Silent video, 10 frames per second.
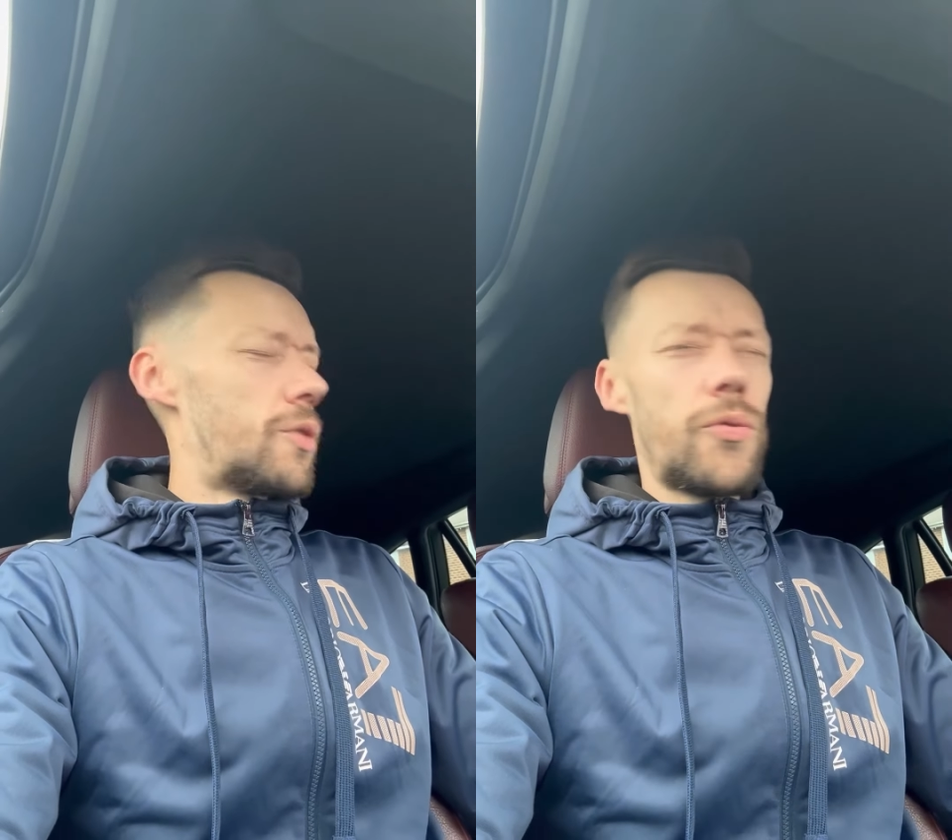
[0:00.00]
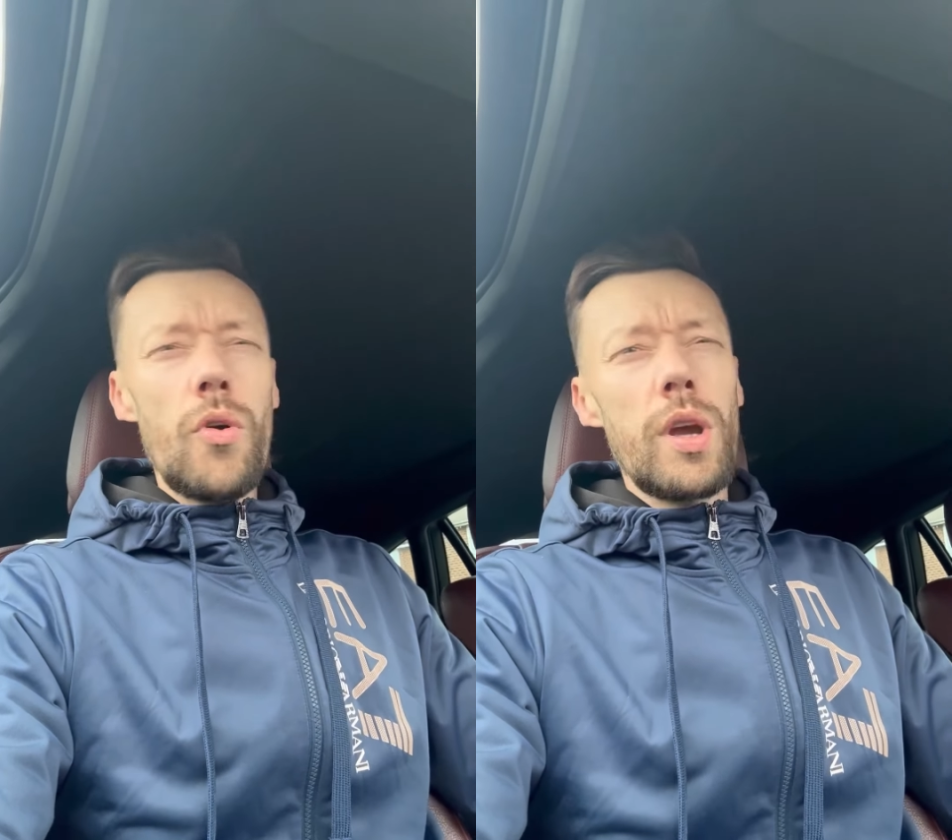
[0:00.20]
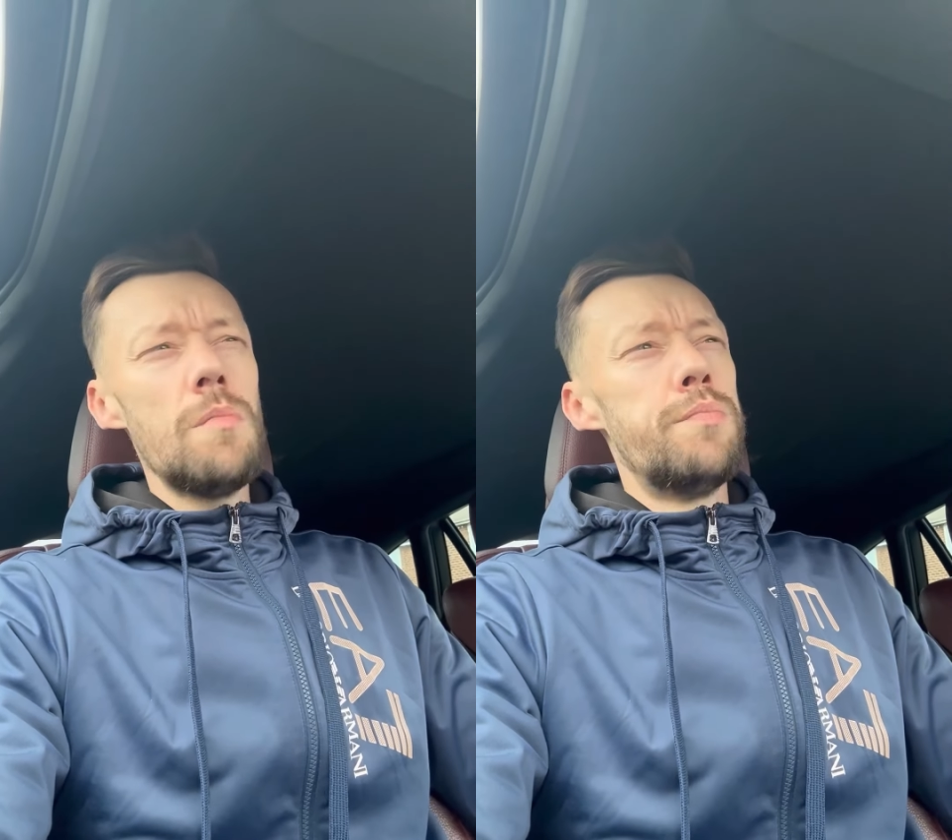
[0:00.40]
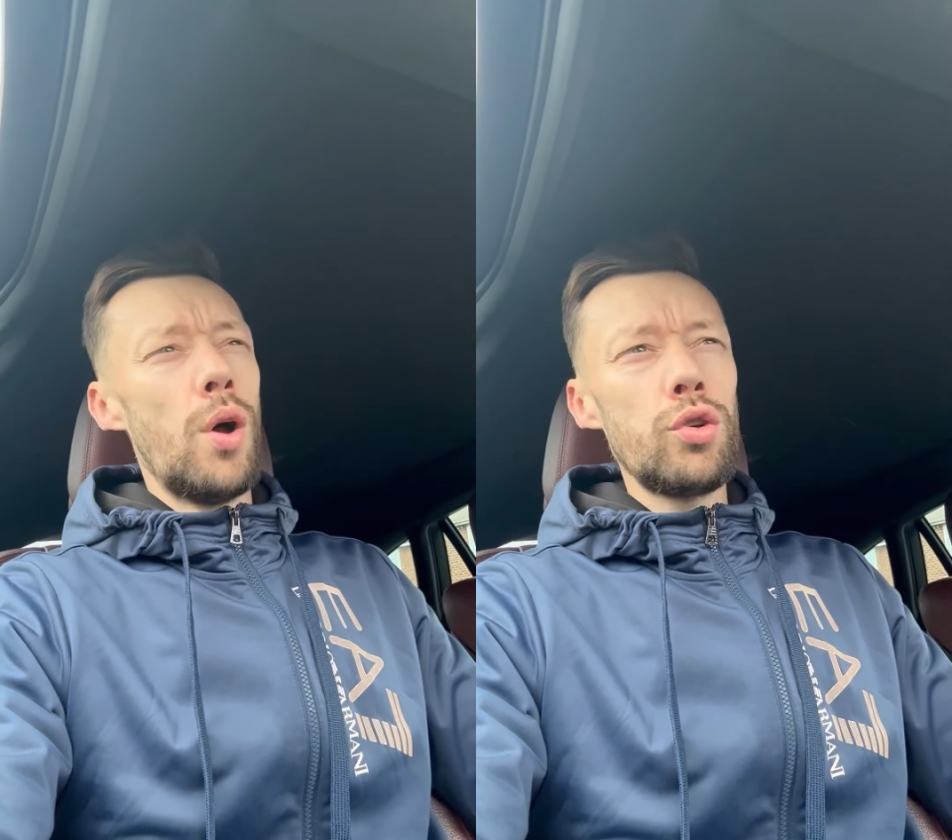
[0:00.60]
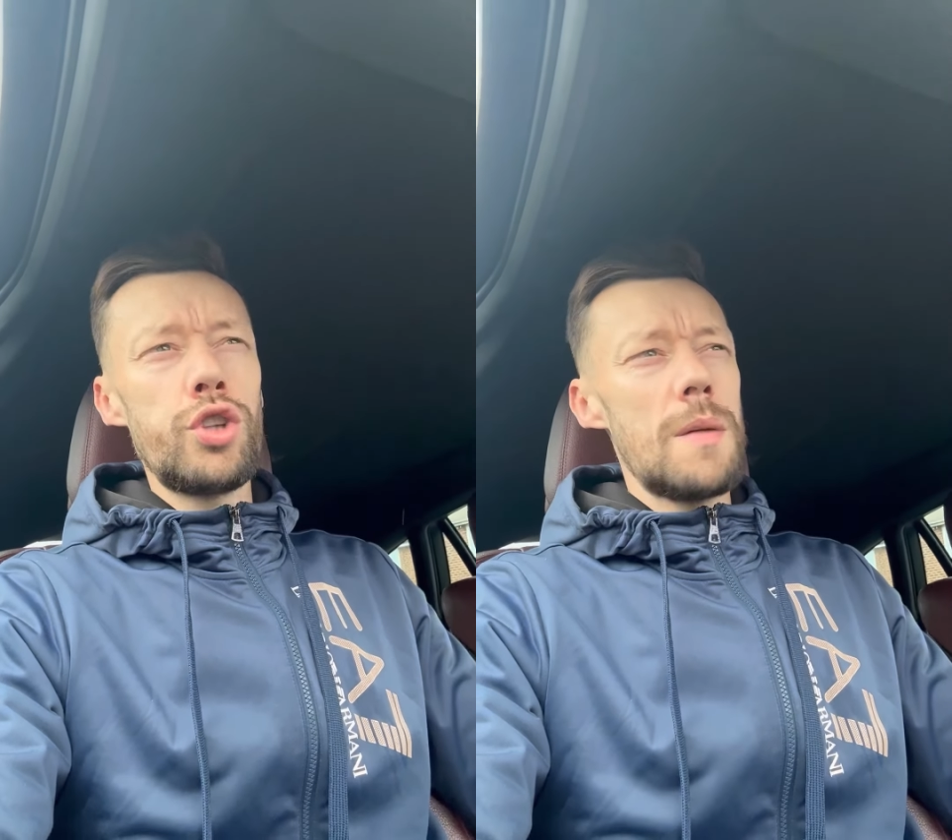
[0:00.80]
fucking
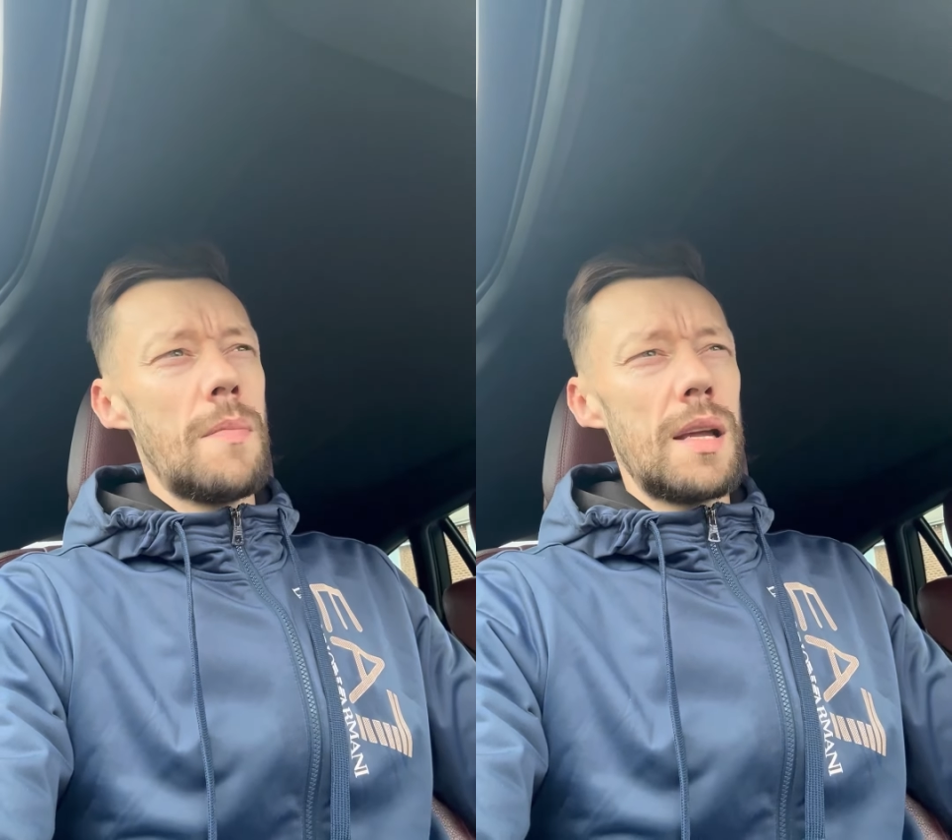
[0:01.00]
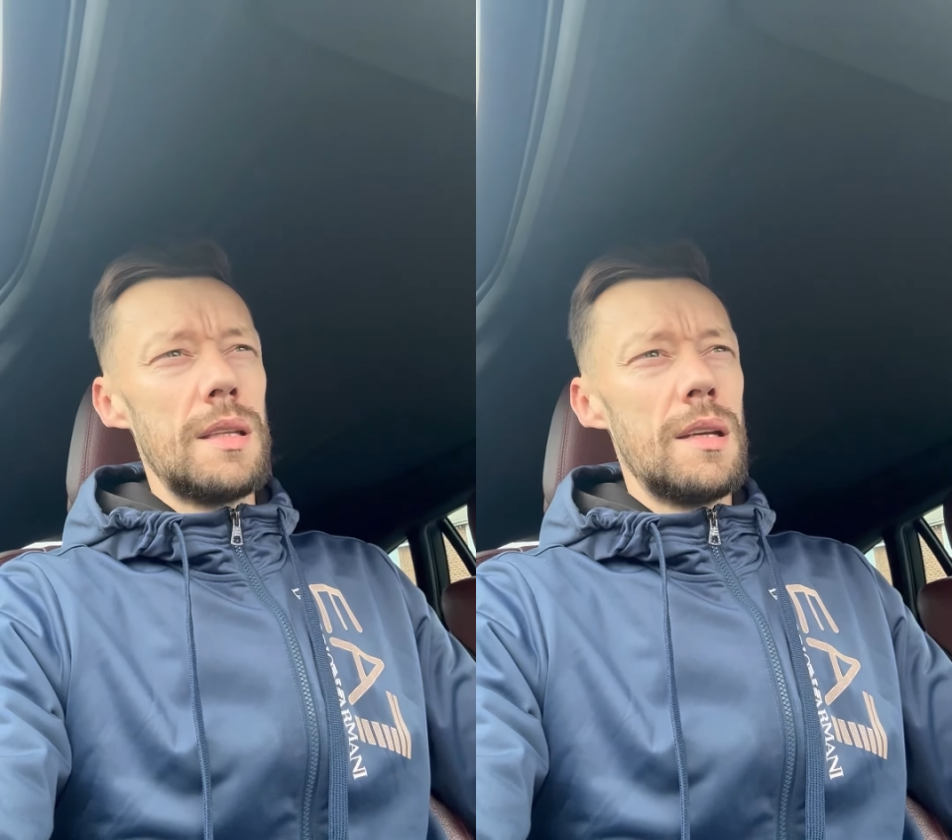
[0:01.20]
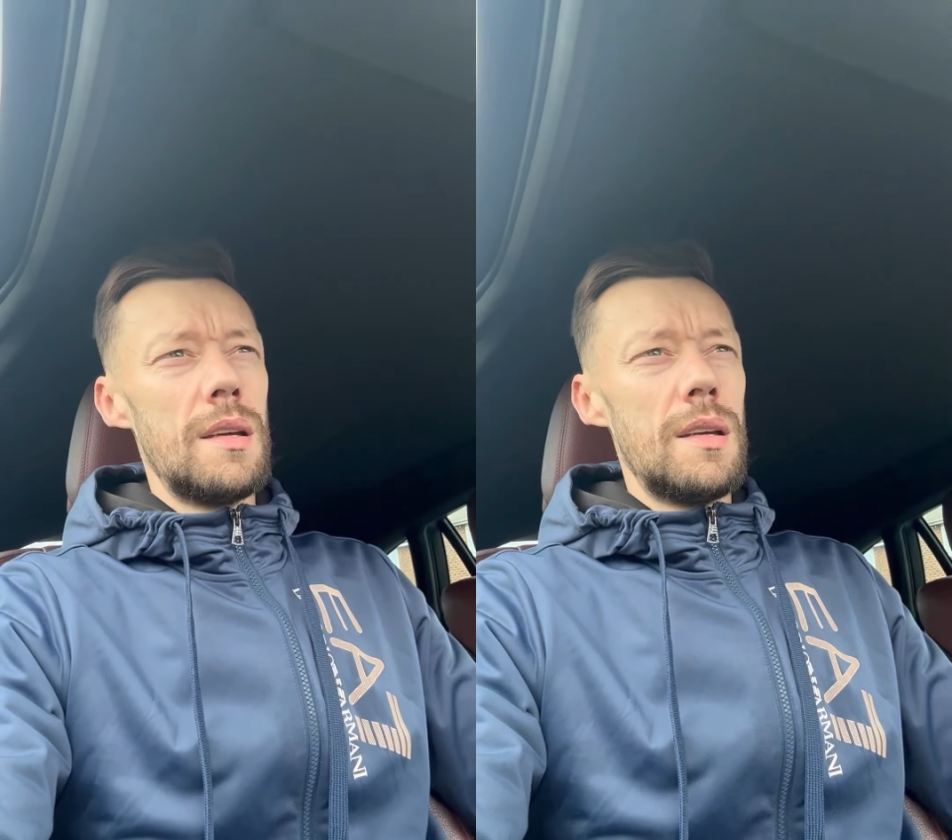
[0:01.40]
bullshit, man.